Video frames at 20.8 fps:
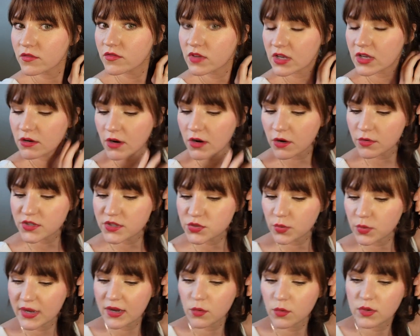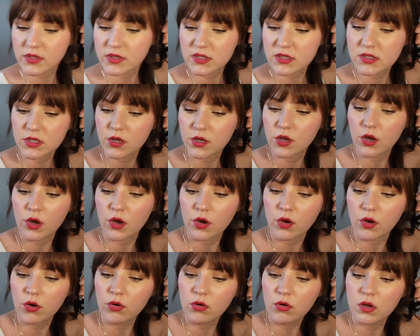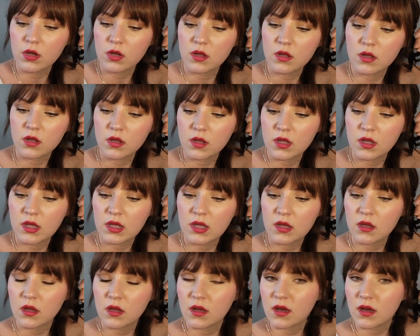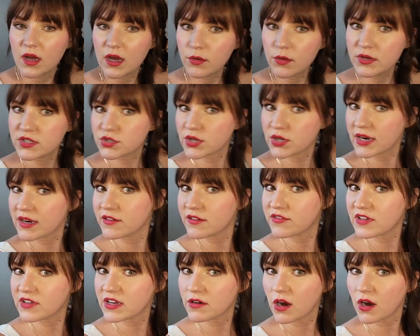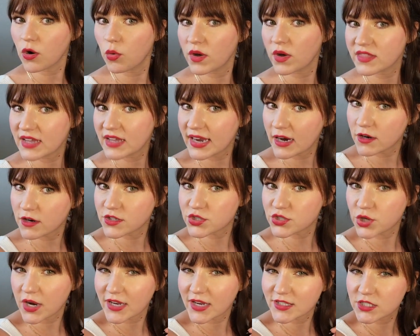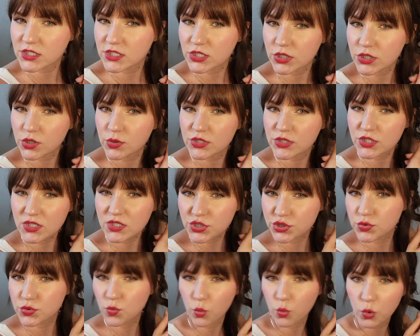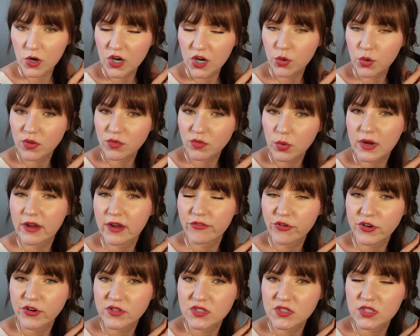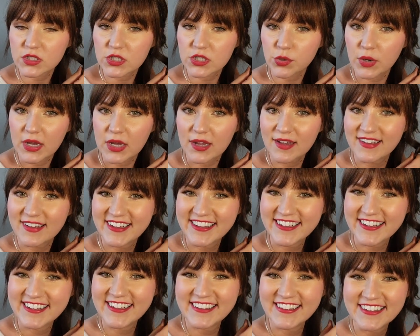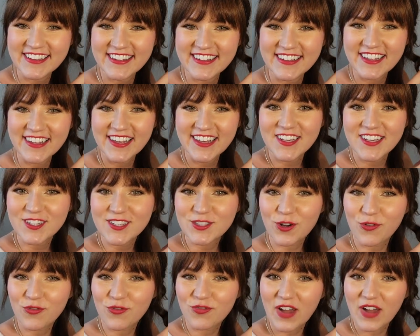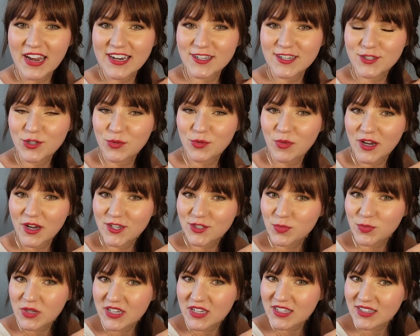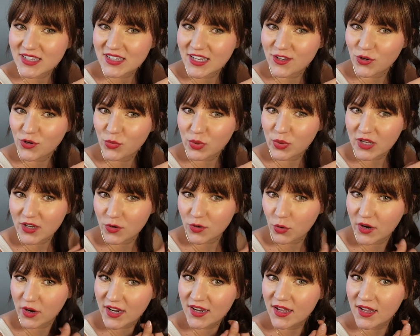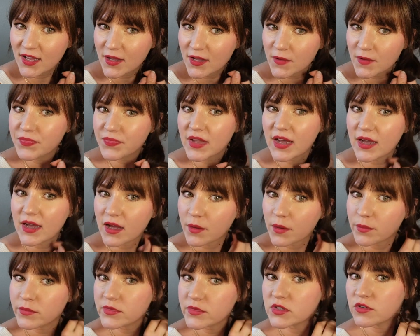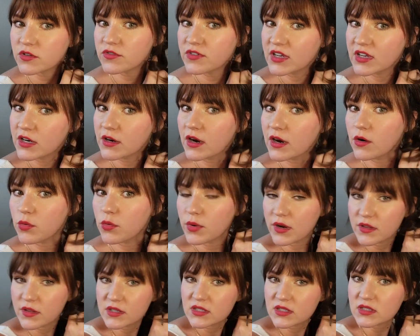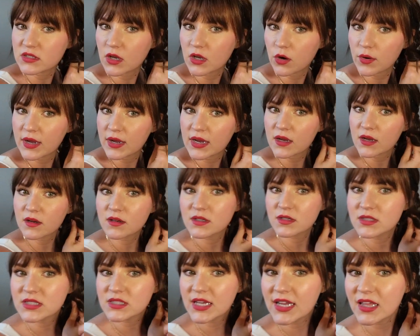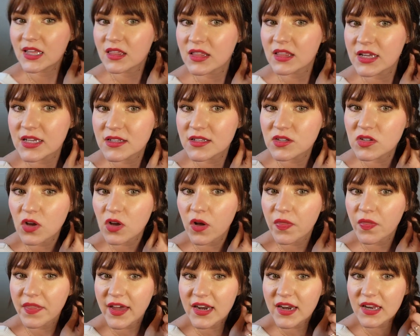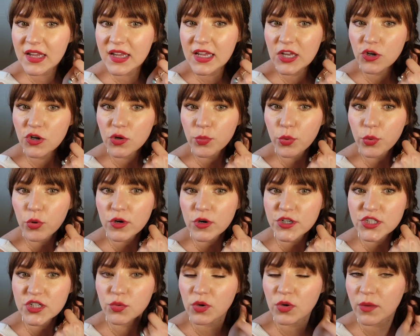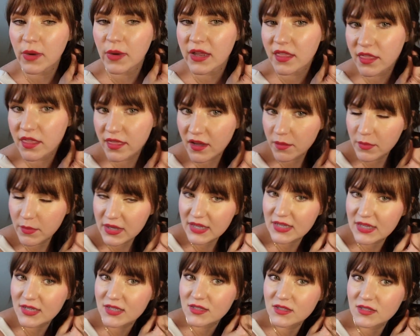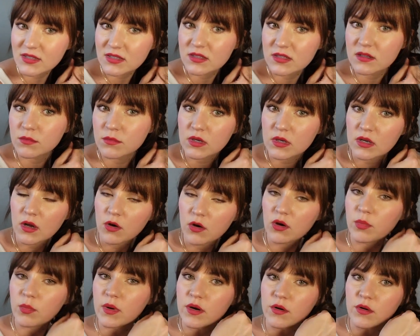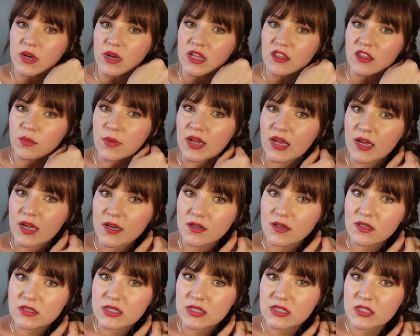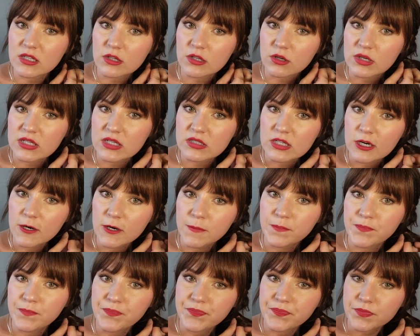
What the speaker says: Figure out which way it wants to go. I always try to figure out what the hair is trying to do and just work with whatever it's doing. Don't fight it too much because then you'll be annoyed. So figure out where this is going. Take this on that inner portion where my thumb is. I go up underneath my hand because that's a little easier.